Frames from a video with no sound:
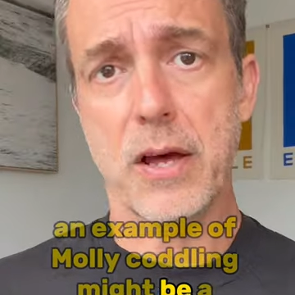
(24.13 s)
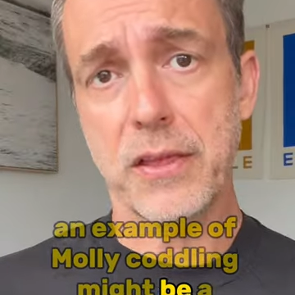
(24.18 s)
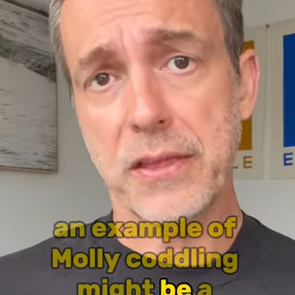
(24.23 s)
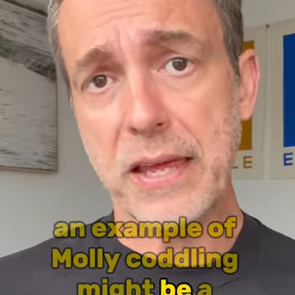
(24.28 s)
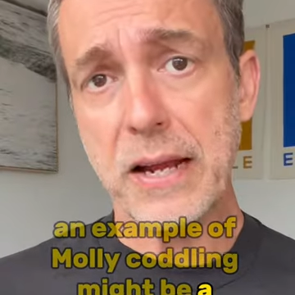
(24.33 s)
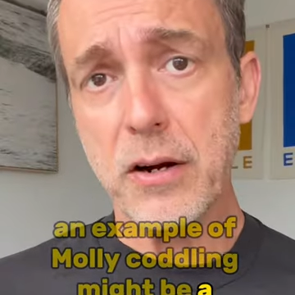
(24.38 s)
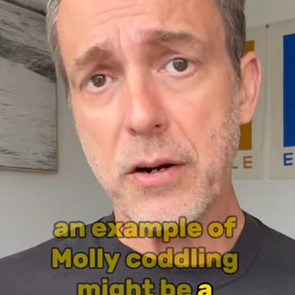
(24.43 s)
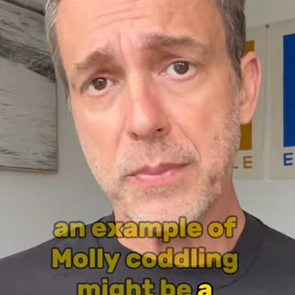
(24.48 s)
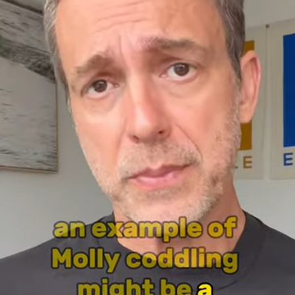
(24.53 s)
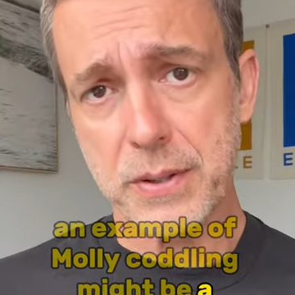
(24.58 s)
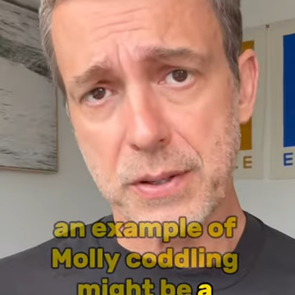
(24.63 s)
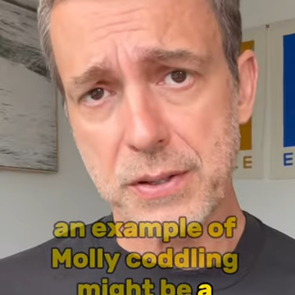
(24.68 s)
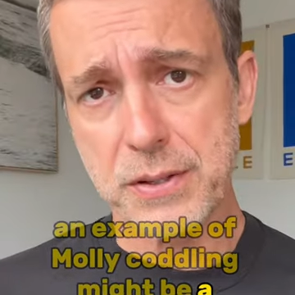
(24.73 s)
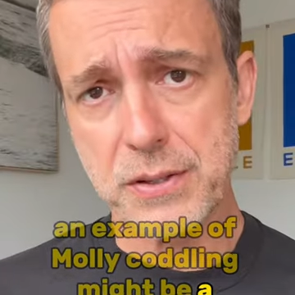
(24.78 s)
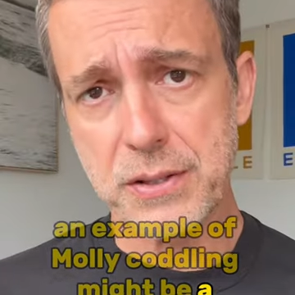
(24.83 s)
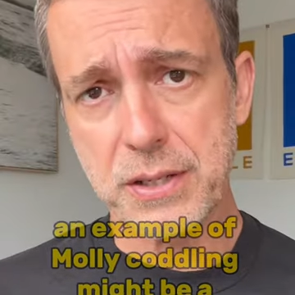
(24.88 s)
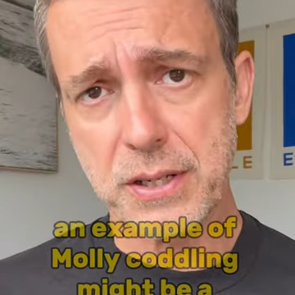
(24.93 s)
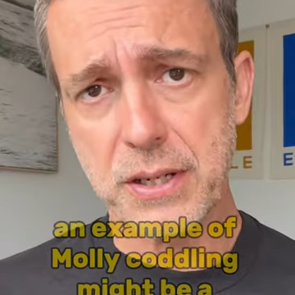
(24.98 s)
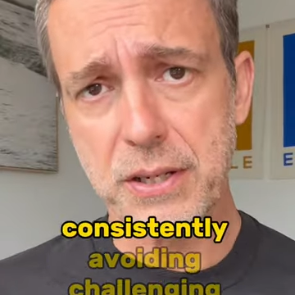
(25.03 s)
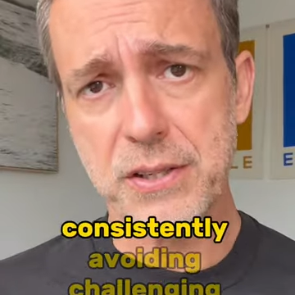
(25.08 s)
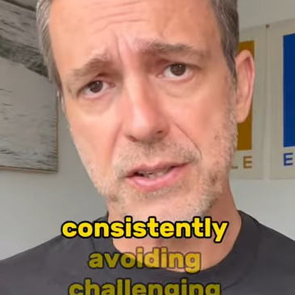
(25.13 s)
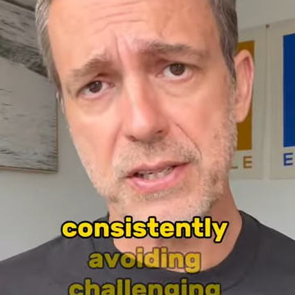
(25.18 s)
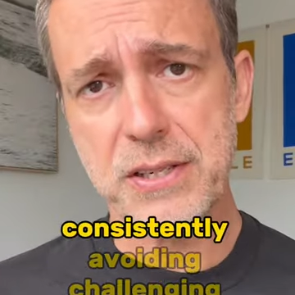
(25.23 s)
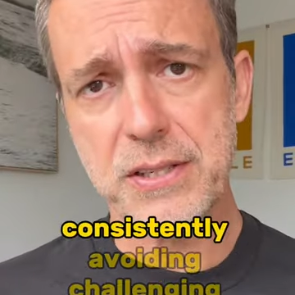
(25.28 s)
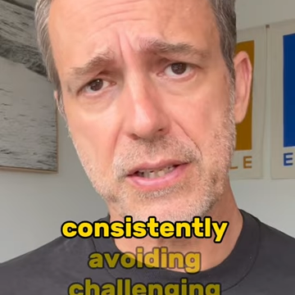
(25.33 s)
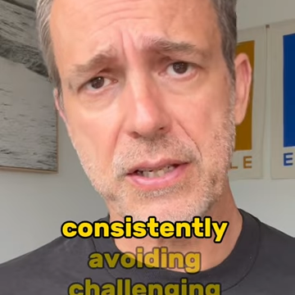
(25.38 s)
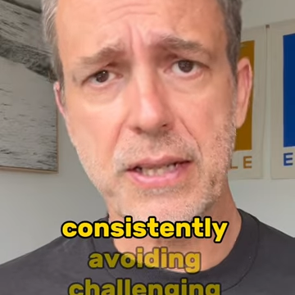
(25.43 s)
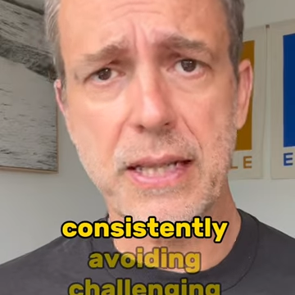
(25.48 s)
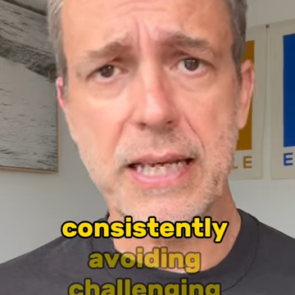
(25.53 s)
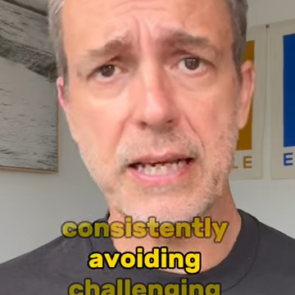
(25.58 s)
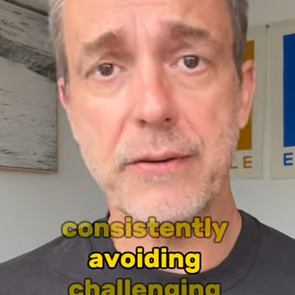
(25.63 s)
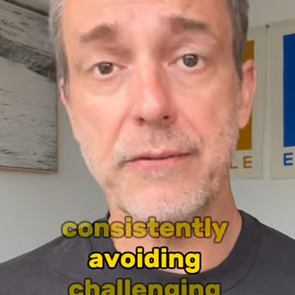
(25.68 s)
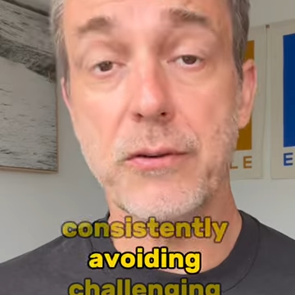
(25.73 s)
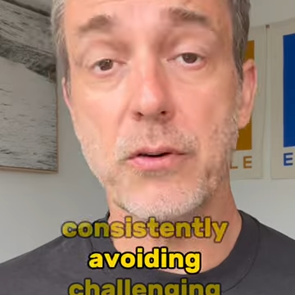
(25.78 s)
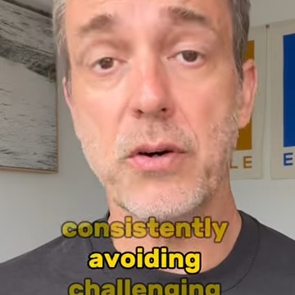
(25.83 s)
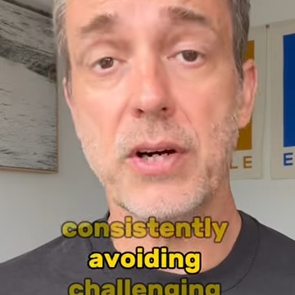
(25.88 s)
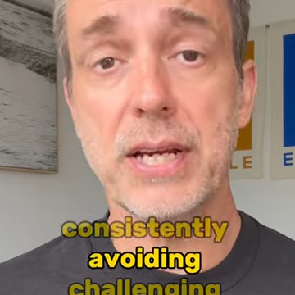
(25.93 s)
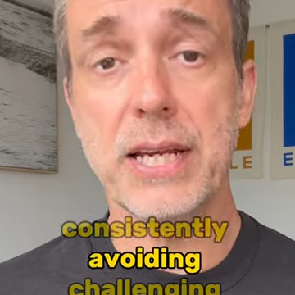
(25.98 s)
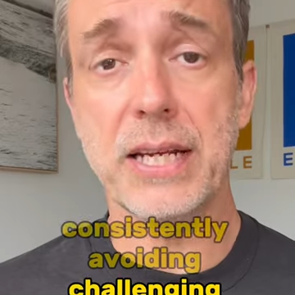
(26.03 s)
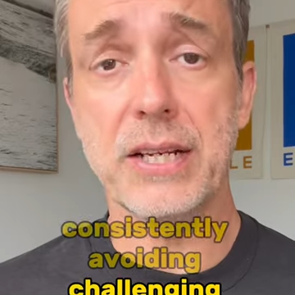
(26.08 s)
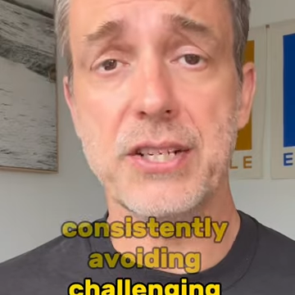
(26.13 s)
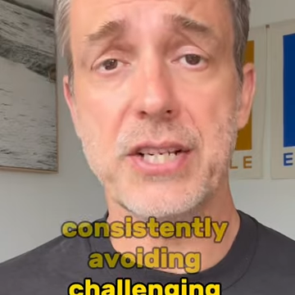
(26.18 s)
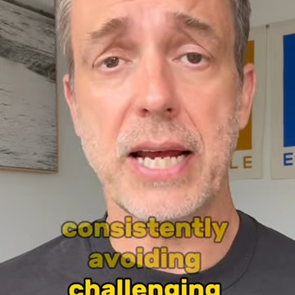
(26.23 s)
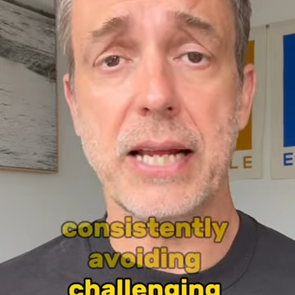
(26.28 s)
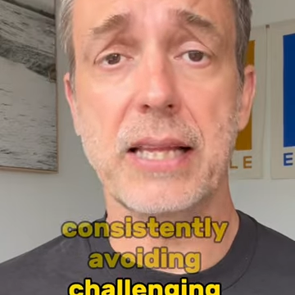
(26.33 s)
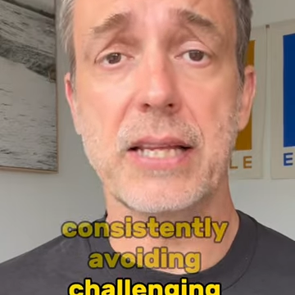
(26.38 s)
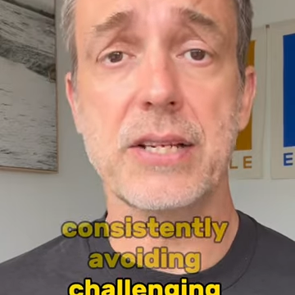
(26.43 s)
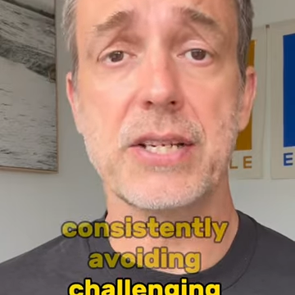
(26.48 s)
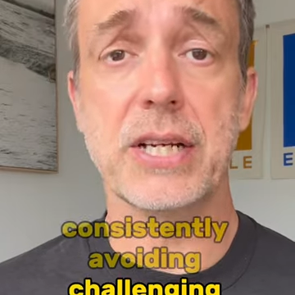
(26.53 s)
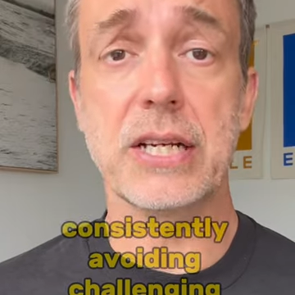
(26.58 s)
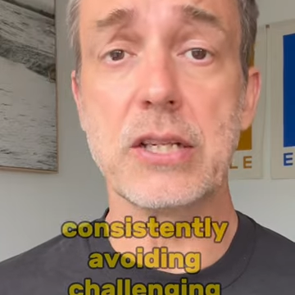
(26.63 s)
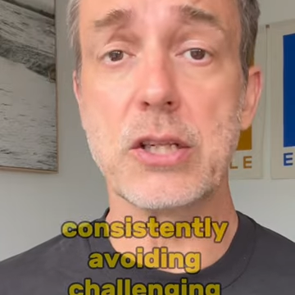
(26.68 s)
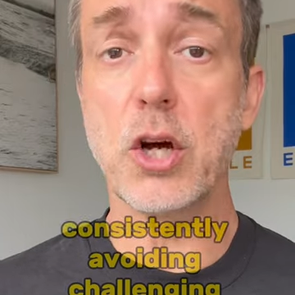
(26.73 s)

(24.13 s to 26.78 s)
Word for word: therapist consistently avoiding challenging